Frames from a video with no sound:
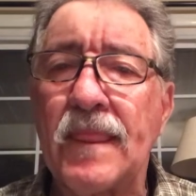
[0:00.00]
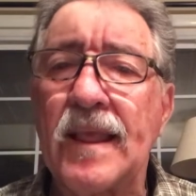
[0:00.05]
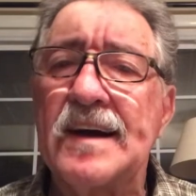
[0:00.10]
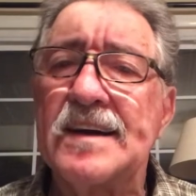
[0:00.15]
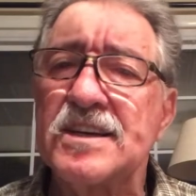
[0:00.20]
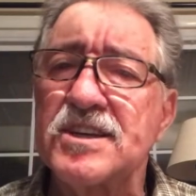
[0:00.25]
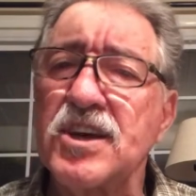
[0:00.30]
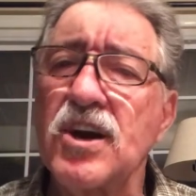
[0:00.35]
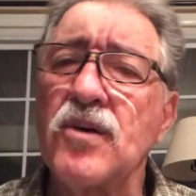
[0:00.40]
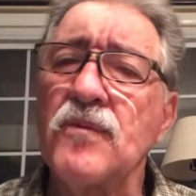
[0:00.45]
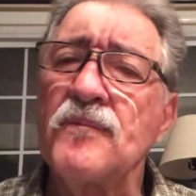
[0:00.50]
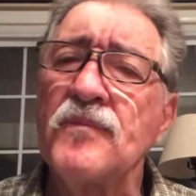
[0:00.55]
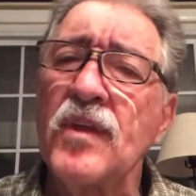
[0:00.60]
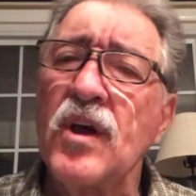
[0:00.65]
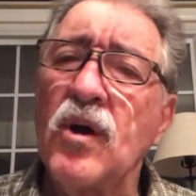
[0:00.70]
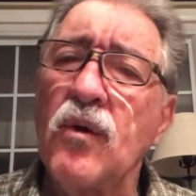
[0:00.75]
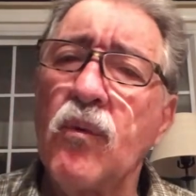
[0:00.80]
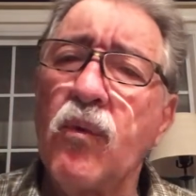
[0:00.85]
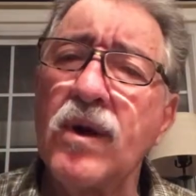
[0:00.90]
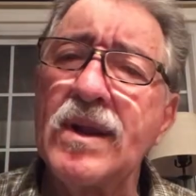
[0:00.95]
So
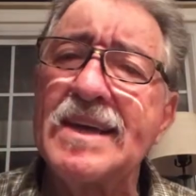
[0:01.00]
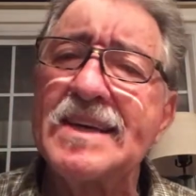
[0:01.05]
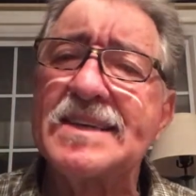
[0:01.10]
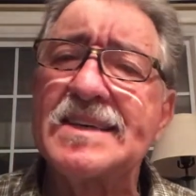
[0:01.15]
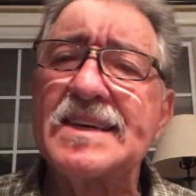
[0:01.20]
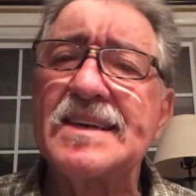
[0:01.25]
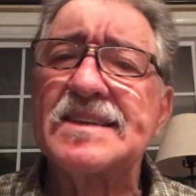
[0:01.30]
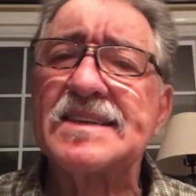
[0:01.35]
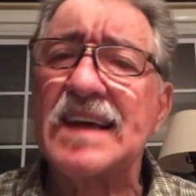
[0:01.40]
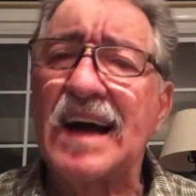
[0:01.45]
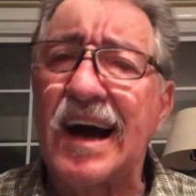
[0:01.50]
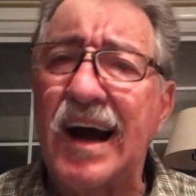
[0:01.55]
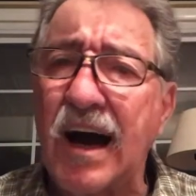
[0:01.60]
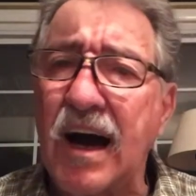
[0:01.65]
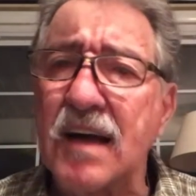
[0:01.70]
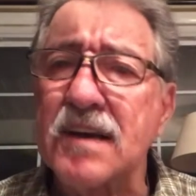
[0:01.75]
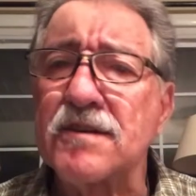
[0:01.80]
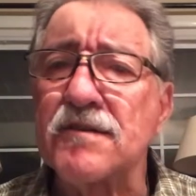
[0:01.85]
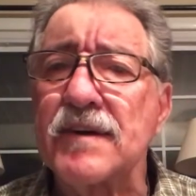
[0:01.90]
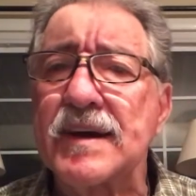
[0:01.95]
what is this
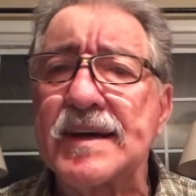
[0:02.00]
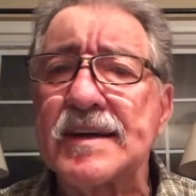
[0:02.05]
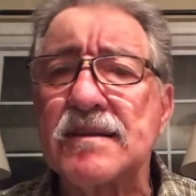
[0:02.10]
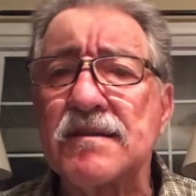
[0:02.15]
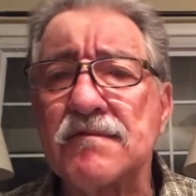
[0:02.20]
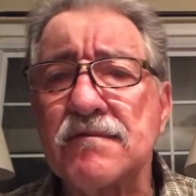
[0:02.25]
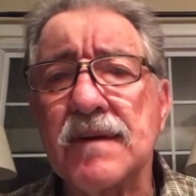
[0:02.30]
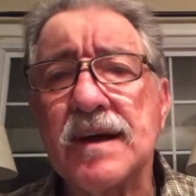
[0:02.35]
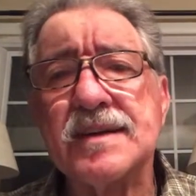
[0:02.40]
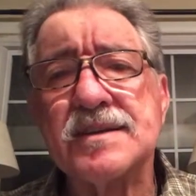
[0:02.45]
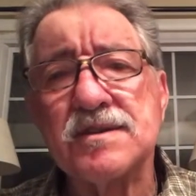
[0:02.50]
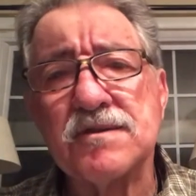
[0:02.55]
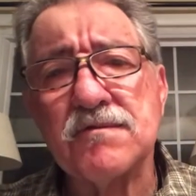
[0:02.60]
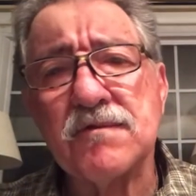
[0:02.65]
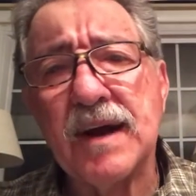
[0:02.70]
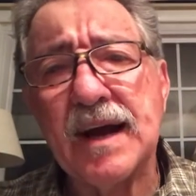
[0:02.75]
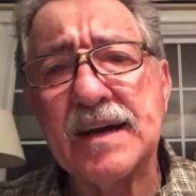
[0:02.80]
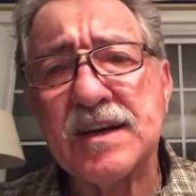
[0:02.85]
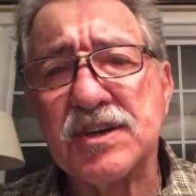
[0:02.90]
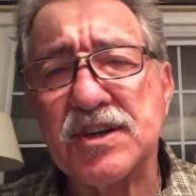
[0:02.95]
honoring the
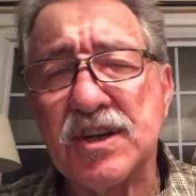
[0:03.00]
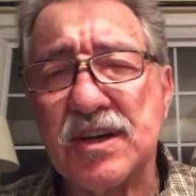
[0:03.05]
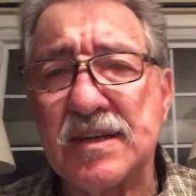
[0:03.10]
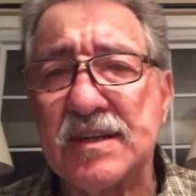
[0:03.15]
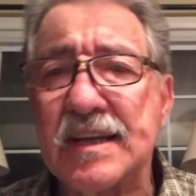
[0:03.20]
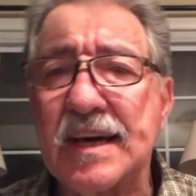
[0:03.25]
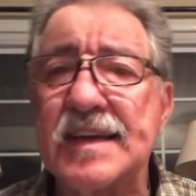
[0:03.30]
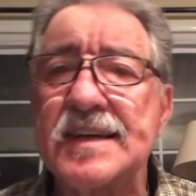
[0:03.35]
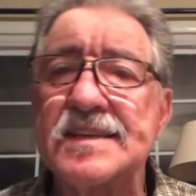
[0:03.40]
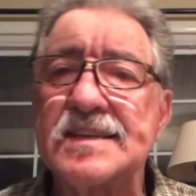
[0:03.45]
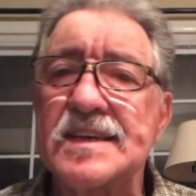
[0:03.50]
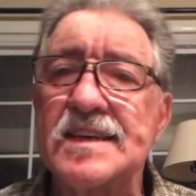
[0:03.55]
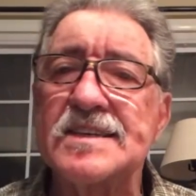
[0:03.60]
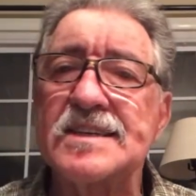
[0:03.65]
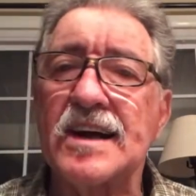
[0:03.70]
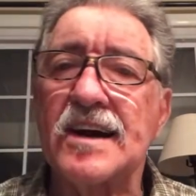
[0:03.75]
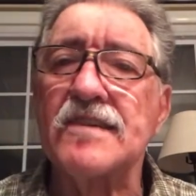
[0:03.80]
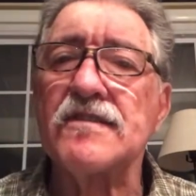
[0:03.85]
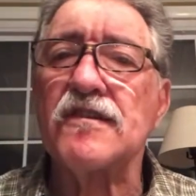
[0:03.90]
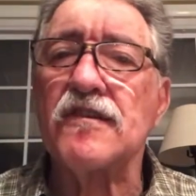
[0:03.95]
resurrection that is the
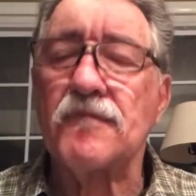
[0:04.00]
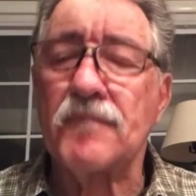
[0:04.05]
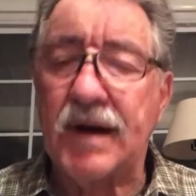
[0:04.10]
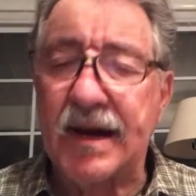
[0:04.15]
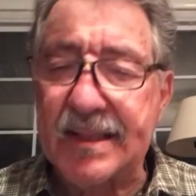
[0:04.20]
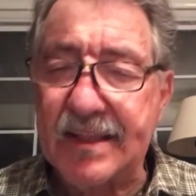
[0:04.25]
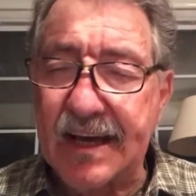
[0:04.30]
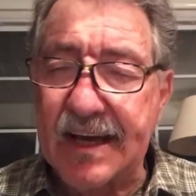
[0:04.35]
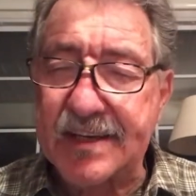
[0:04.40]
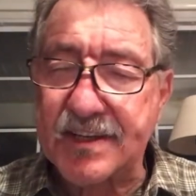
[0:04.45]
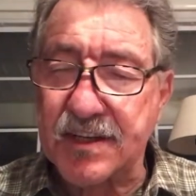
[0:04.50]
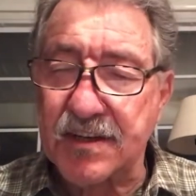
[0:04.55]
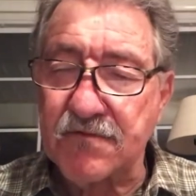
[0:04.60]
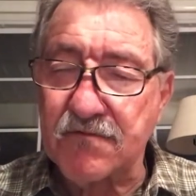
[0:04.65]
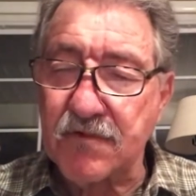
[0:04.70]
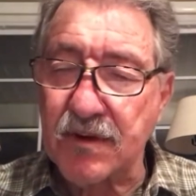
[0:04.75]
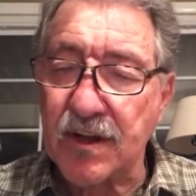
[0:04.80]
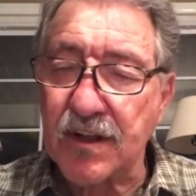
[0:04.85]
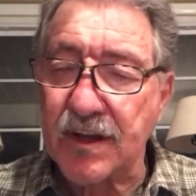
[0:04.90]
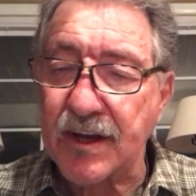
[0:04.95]
title of my lesson
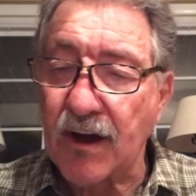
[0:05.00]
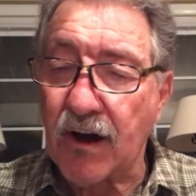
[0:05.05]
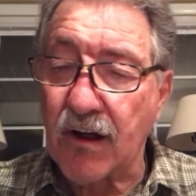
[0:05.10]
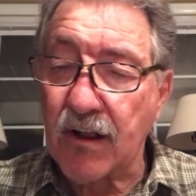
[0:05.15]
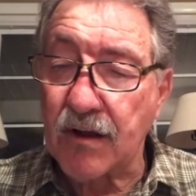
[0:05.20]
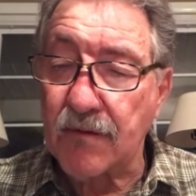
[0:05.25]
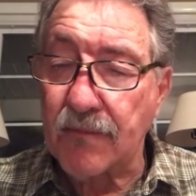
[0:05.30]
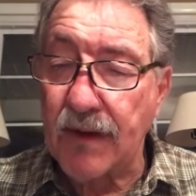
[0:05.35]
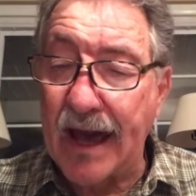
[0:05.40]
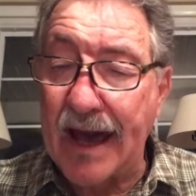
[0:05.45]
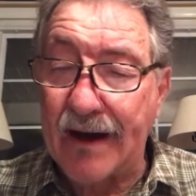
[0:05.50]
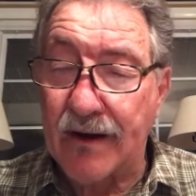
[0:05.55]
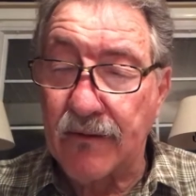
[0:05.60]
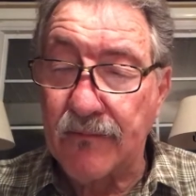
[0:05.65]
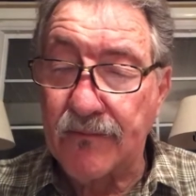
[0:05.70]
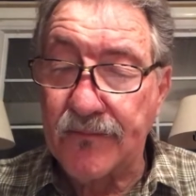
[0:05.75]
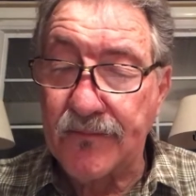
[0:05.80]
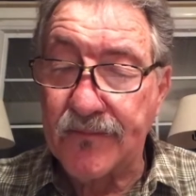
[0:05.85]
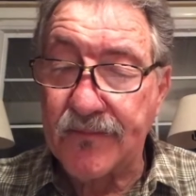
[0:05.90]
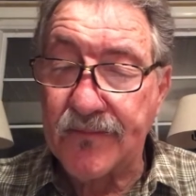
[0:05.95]
really all about?
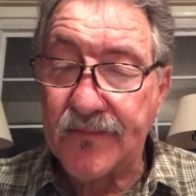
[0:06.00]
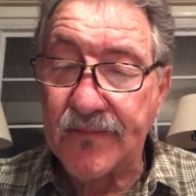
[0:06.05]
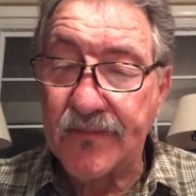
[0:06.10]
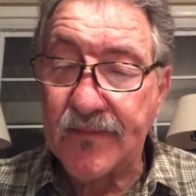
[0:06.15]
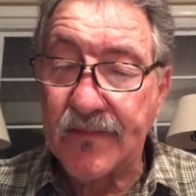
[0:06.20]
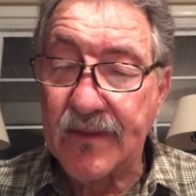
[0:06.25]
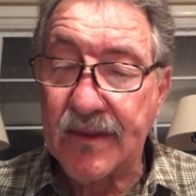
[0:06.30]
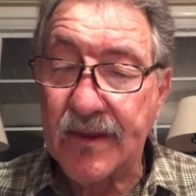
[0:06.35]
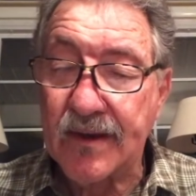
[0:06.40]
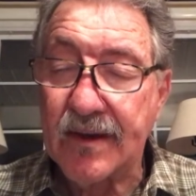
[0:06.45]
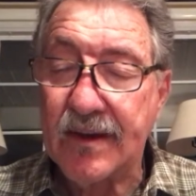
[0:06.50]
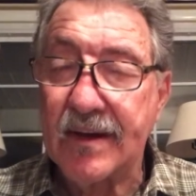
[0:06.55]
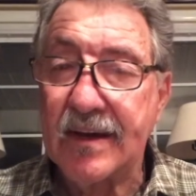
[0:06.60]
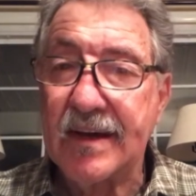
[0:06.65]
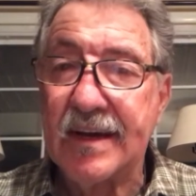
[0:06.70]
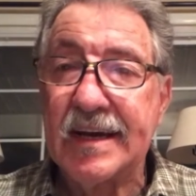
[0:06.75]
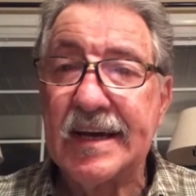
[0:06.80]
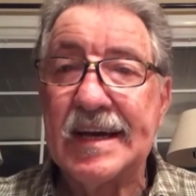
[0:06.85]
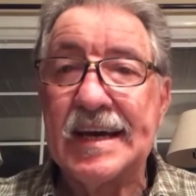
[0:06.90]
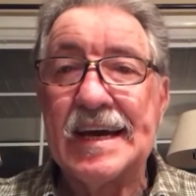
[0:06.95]

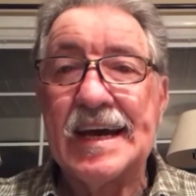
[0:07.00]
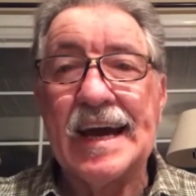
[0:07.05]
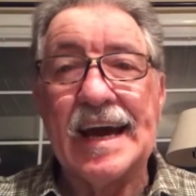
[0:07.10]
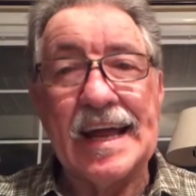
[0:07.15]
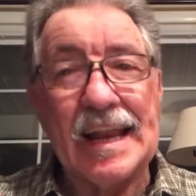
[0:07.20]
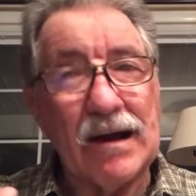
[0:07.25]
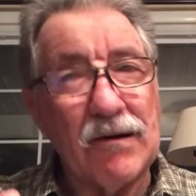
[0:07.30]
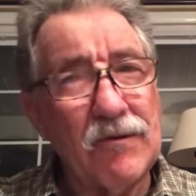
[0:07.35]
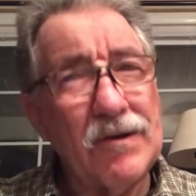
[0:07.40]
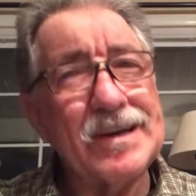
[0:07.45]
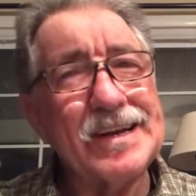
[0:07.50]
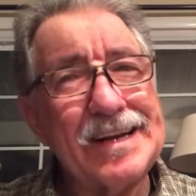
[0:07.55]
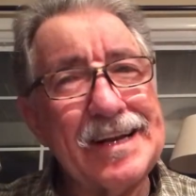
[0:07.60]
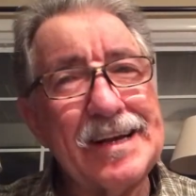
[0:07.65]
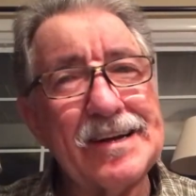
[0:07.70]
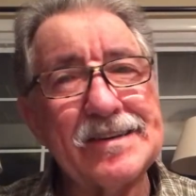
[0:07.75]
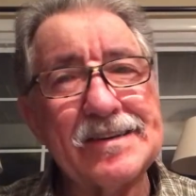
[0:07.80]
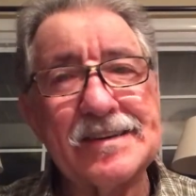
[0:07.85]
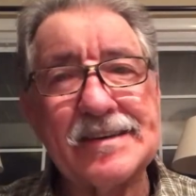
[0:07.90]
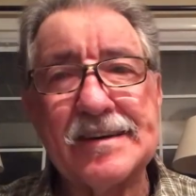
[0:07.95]
And I want to
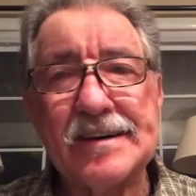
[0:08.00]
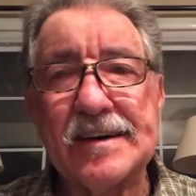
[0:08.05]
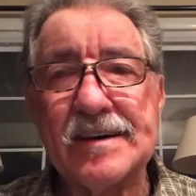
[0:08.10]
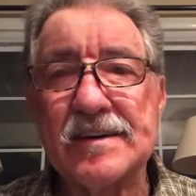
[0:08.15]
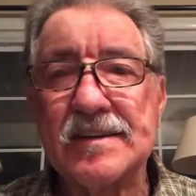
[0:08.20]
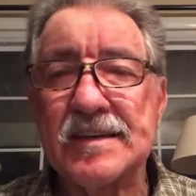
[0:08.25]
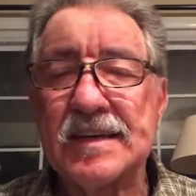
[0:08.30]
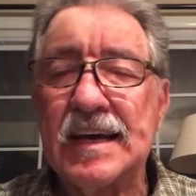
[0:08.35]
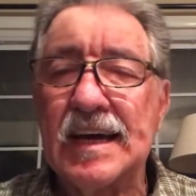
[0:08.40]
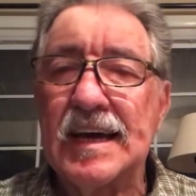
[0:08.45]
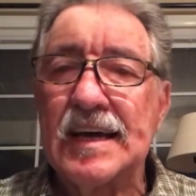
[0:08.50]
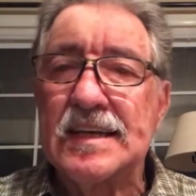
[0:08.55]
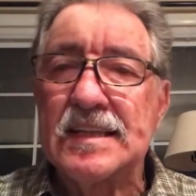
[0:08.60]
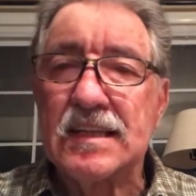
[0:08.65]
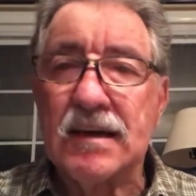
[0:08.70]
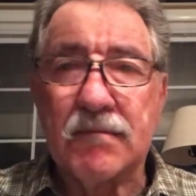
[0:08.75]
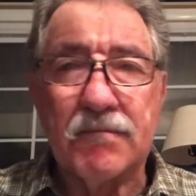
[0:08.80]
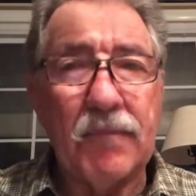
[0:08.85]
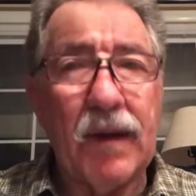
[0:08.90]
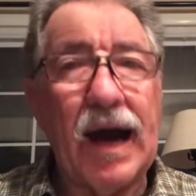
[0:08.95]
tell you this,
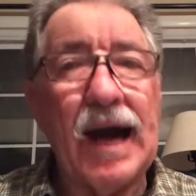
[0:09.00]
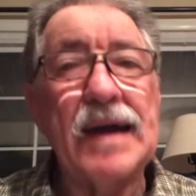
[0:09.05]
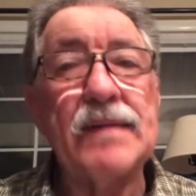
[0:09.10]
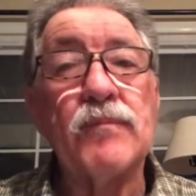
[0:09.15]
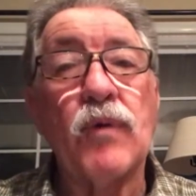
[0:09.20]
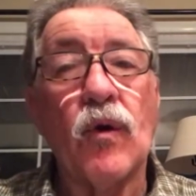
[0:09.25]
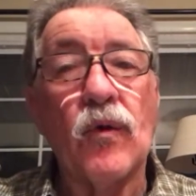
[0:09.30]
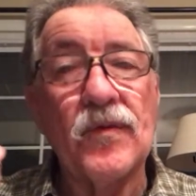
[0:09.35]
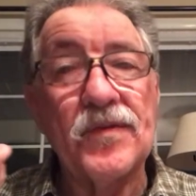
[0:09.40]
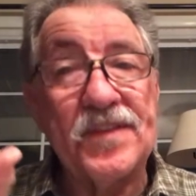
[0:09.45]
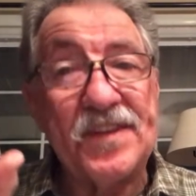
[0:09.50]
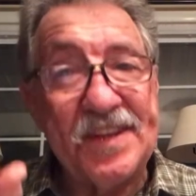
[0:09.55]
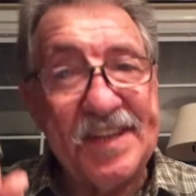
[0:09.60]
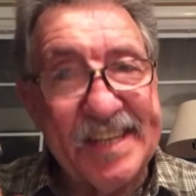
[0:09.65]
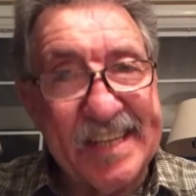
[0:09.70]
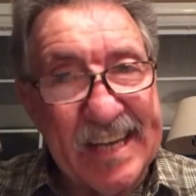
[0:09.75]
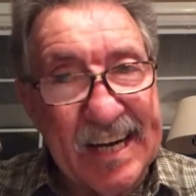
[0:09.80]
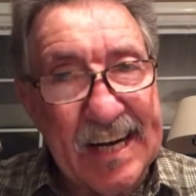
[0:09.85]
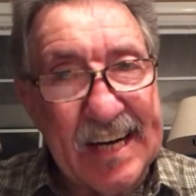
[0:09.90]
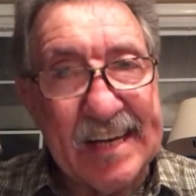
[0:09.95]
the Bible
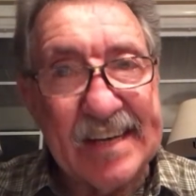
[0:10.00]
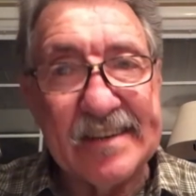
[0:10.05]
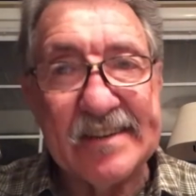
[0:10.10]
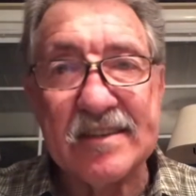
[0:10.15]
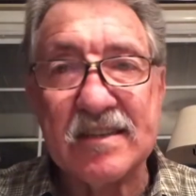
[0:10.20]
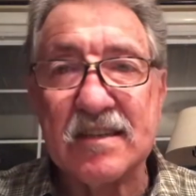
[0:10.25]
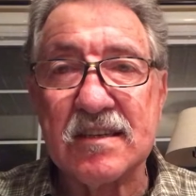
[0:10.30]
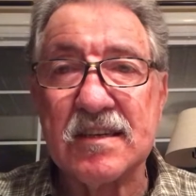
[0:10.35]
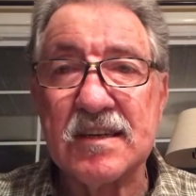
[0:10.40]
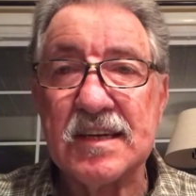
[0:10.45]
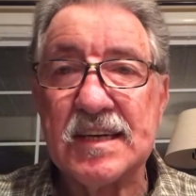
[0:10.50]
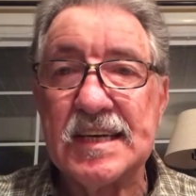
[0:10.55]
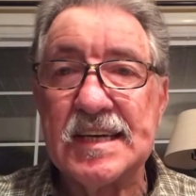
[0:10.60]
does,